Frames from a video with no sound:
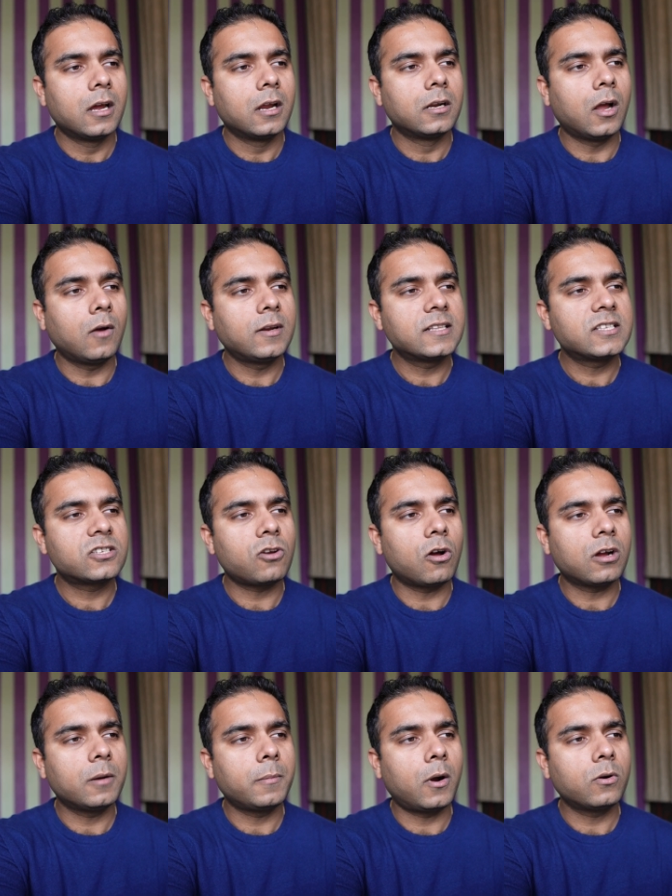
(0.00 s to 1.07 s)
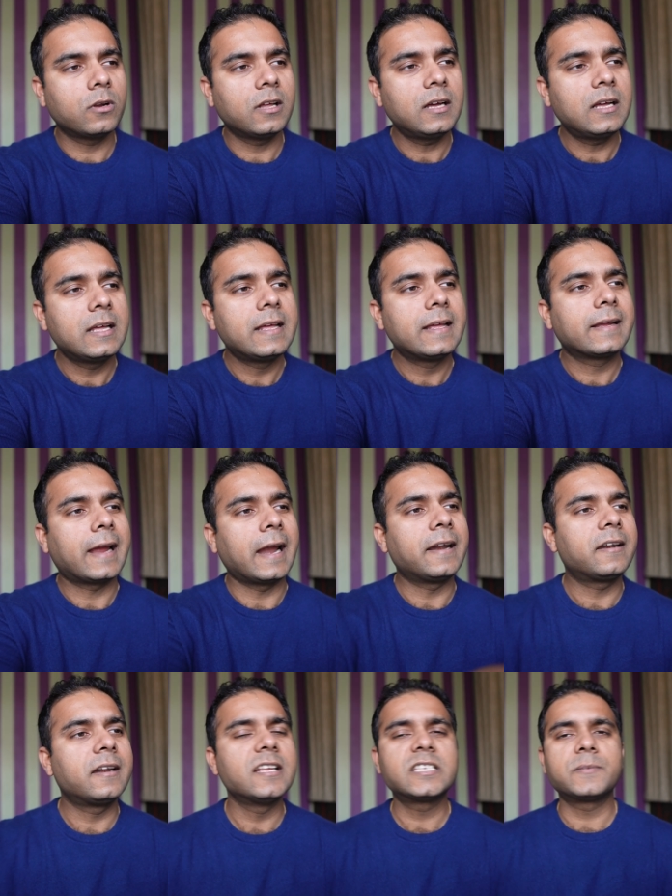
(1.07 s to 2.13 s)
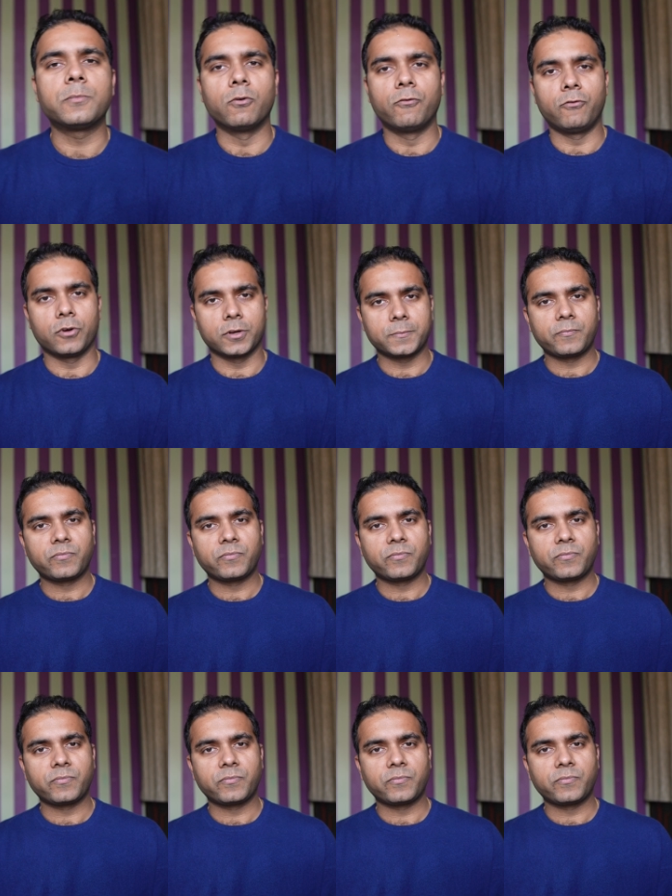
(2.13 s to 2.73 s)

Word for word: Now let's talk about the Kenntnisprüfung.